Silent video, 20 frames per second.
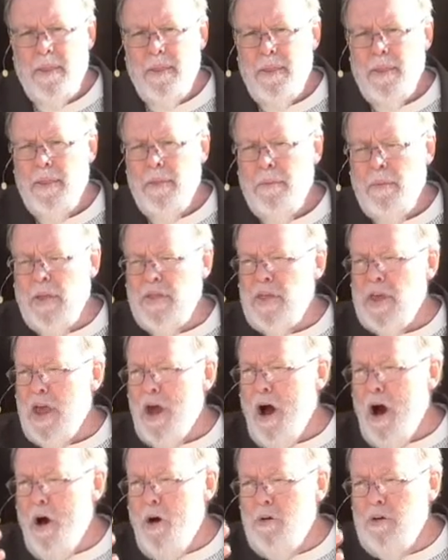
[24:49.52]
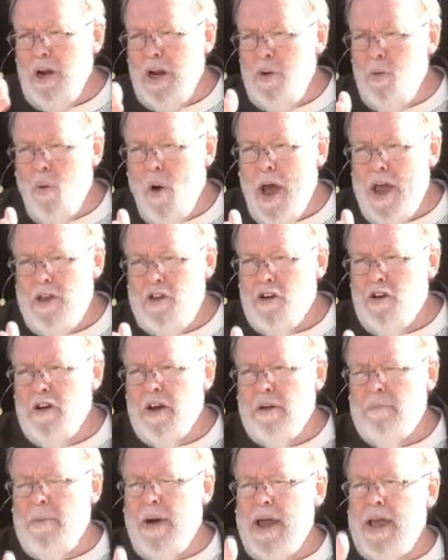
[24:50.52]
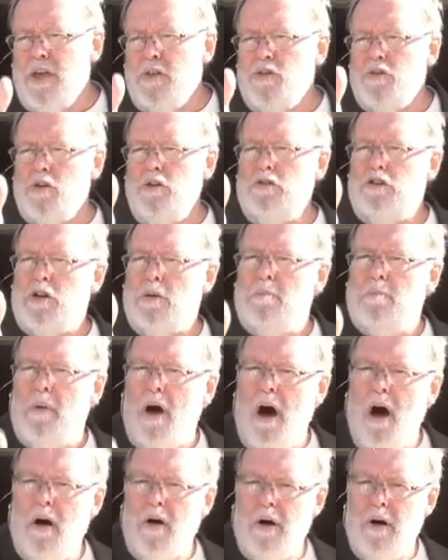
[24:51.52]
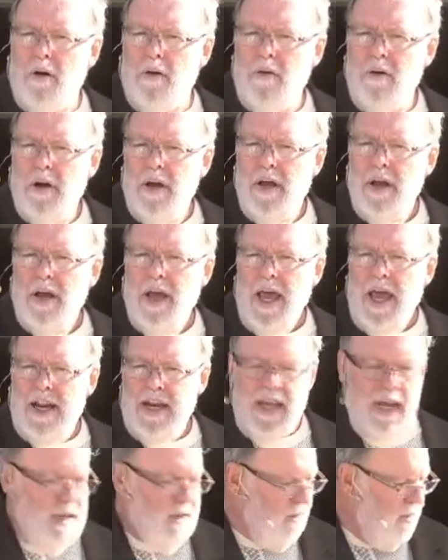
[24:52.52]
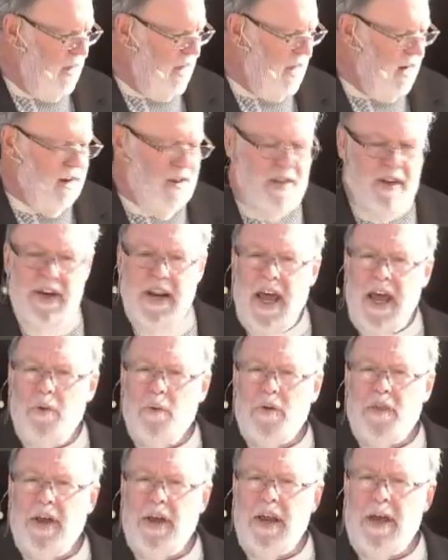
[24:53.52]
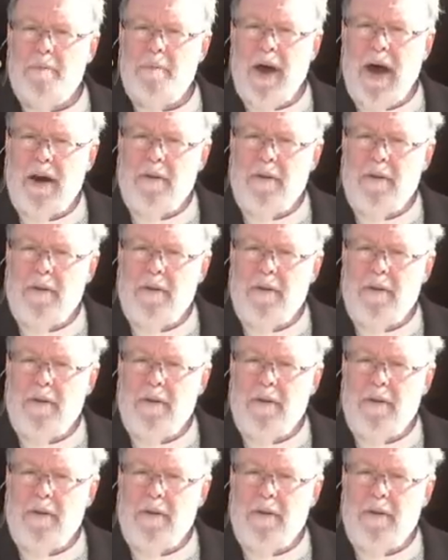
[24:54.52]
But the only way you're going to make it through tomorrow and get to the end of the day with any amount of